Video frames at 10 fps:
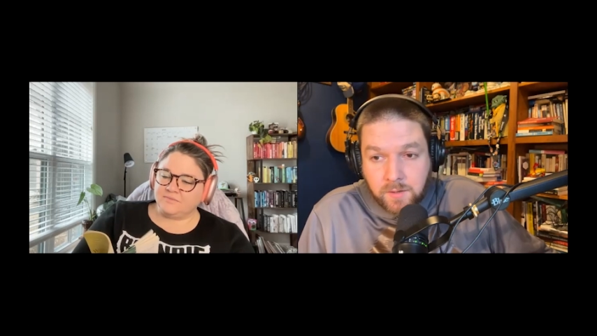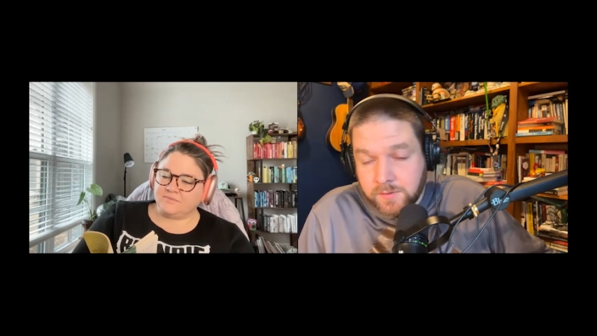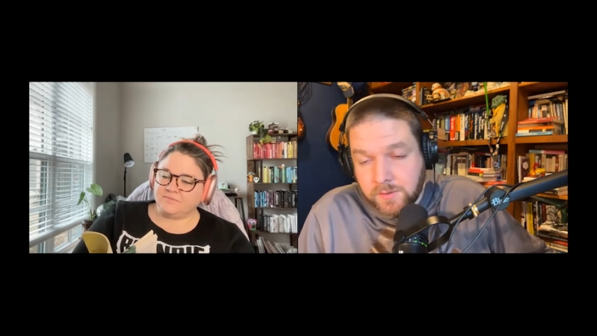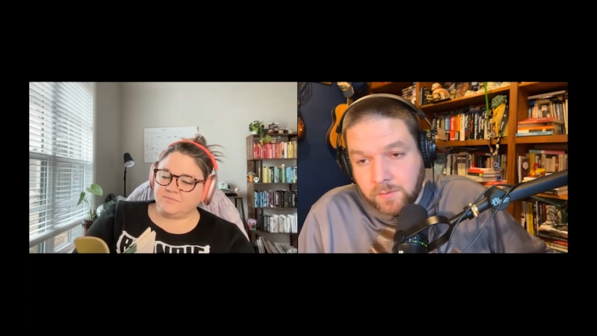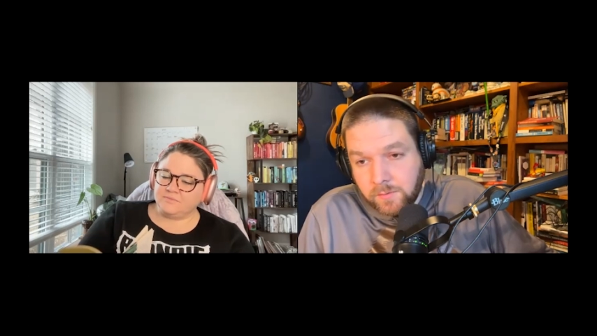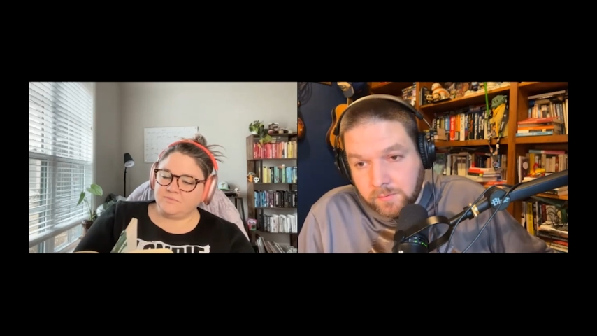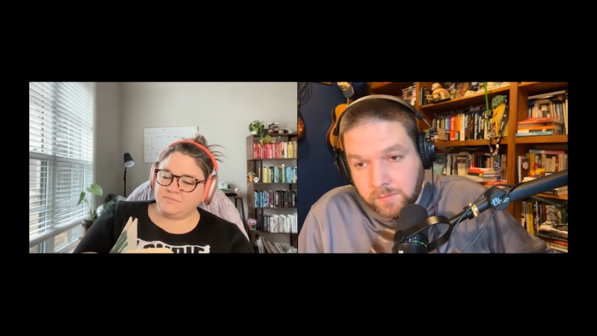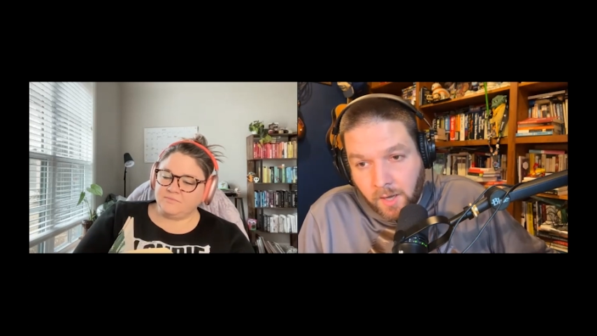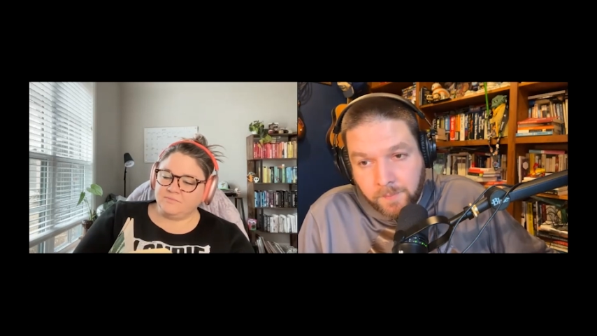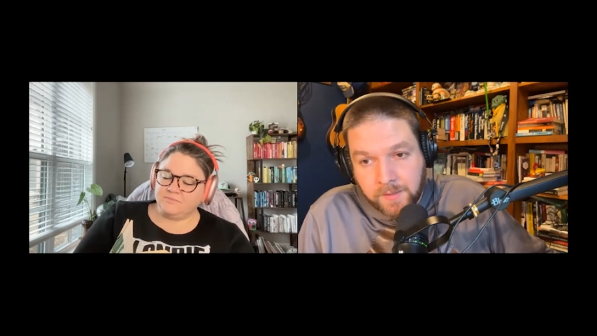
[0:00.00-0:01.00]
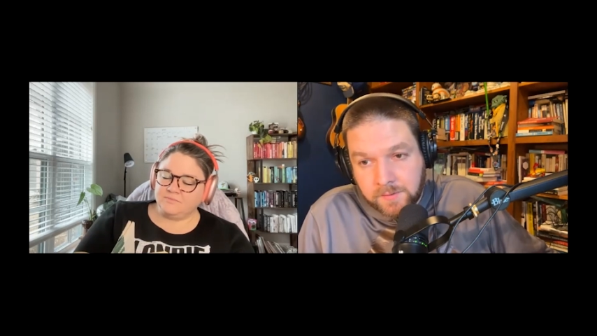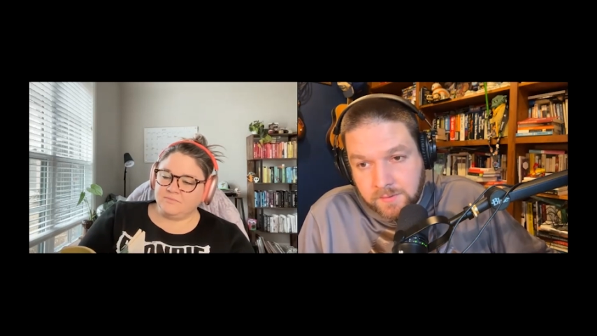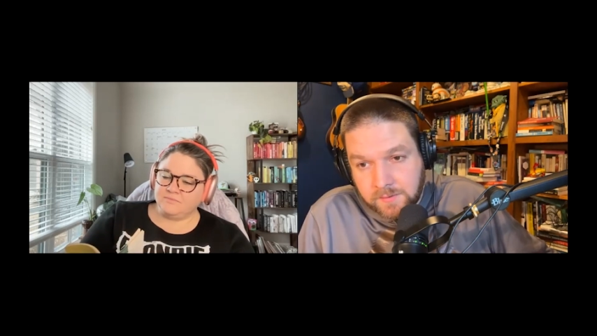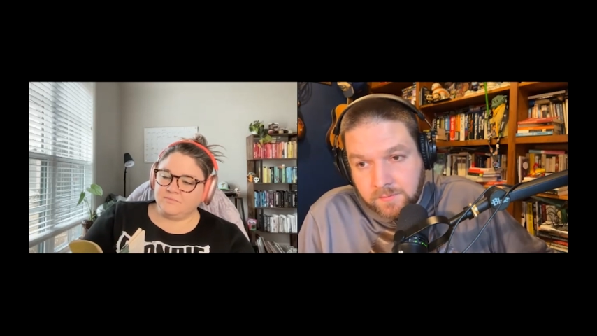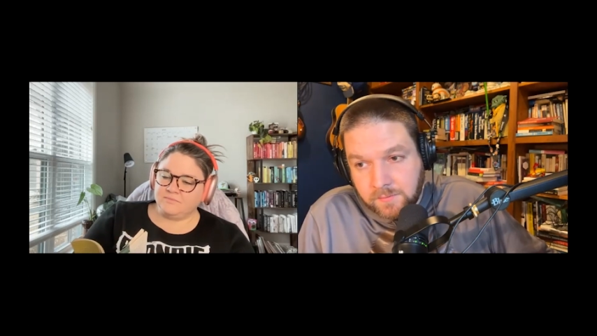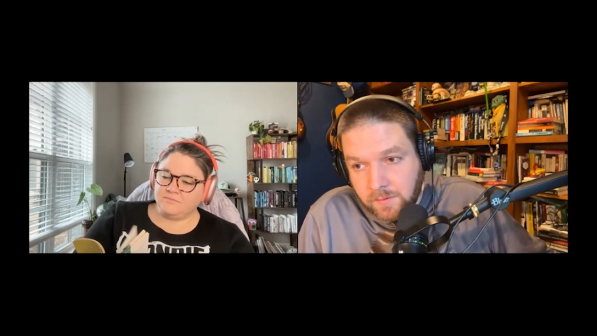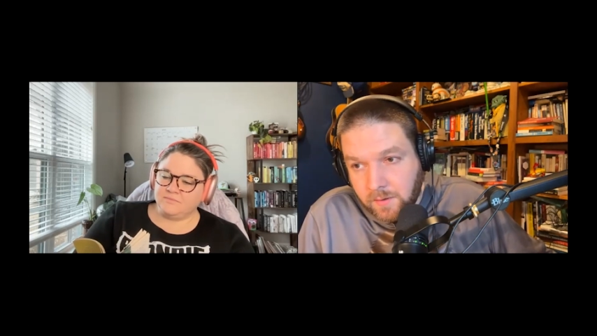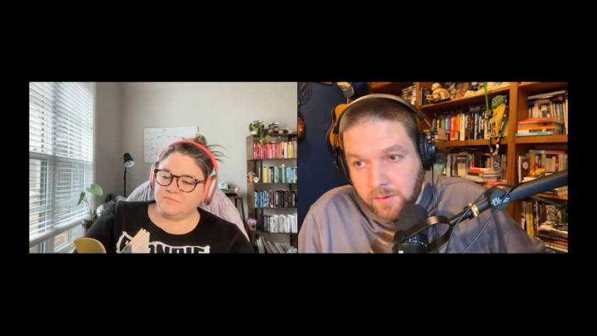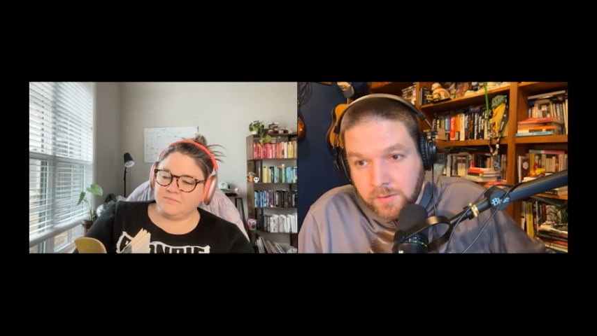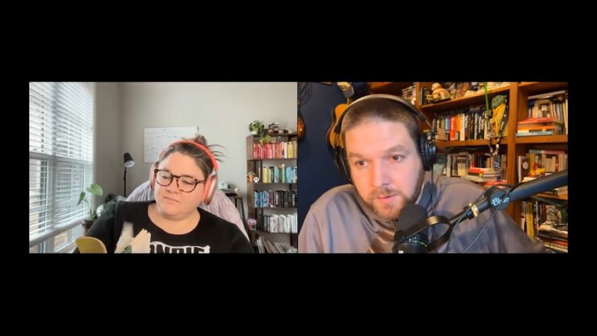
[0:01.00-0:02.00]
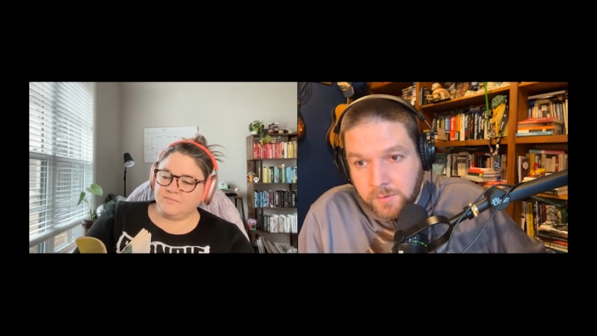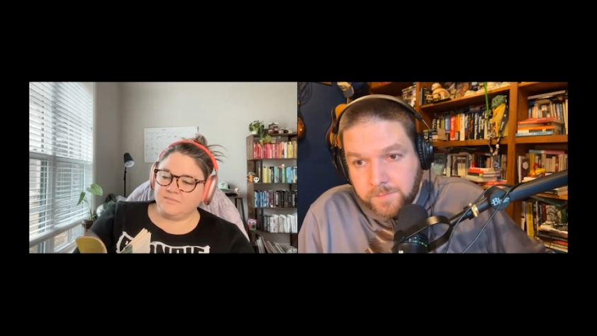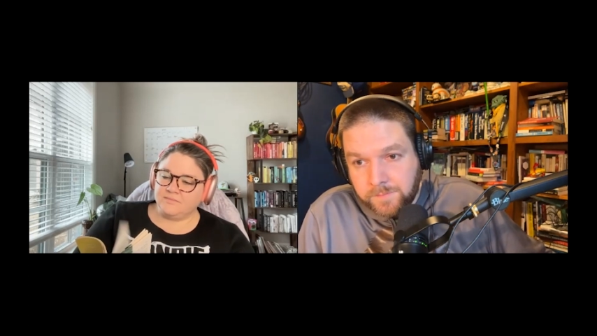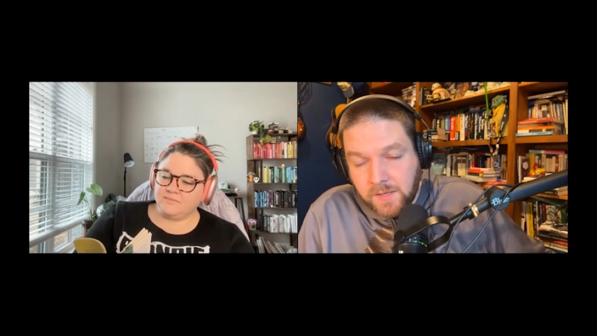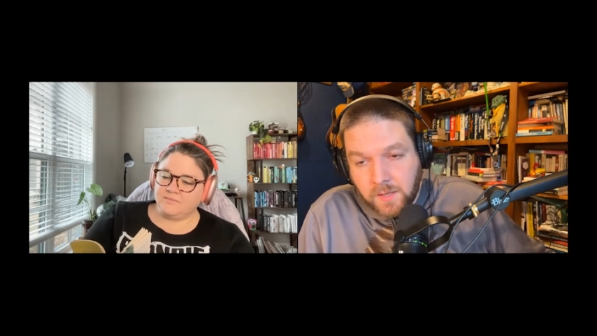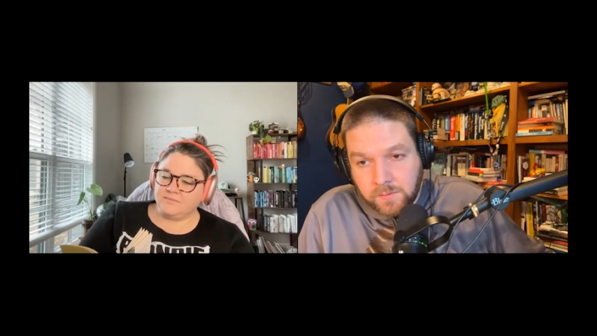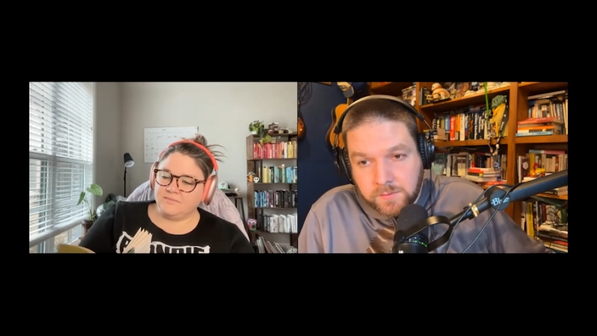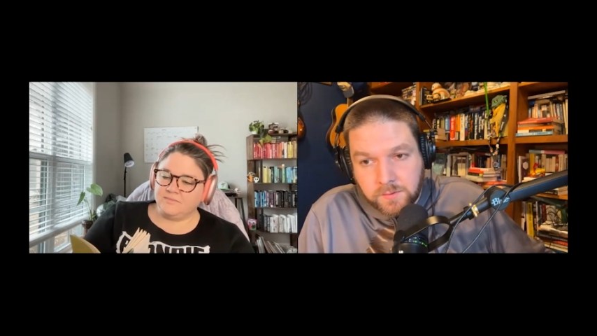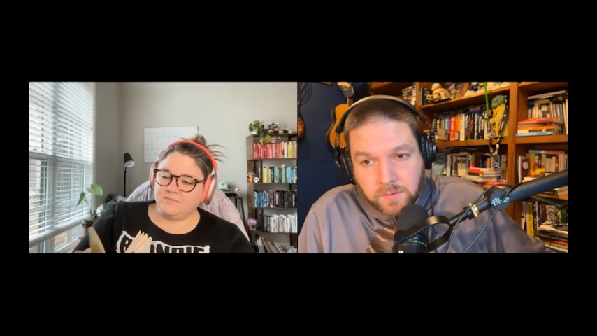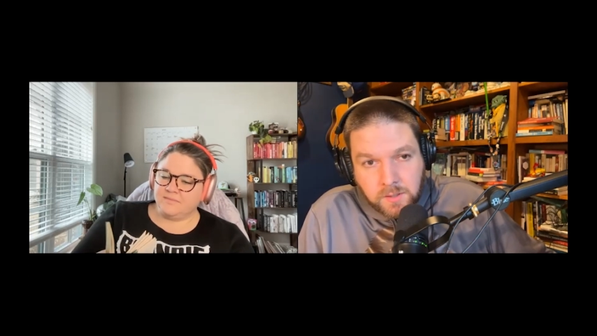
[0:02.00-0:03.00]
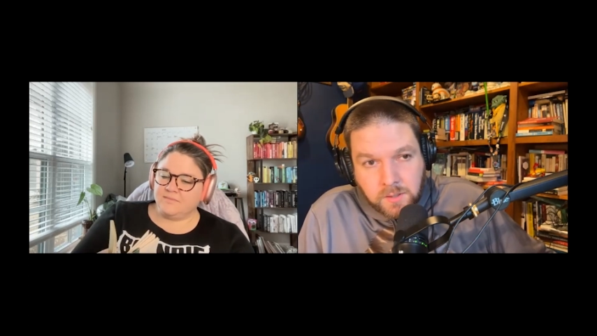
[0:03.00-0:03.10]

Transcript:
Speaker 1: You also comment on our YouTube videos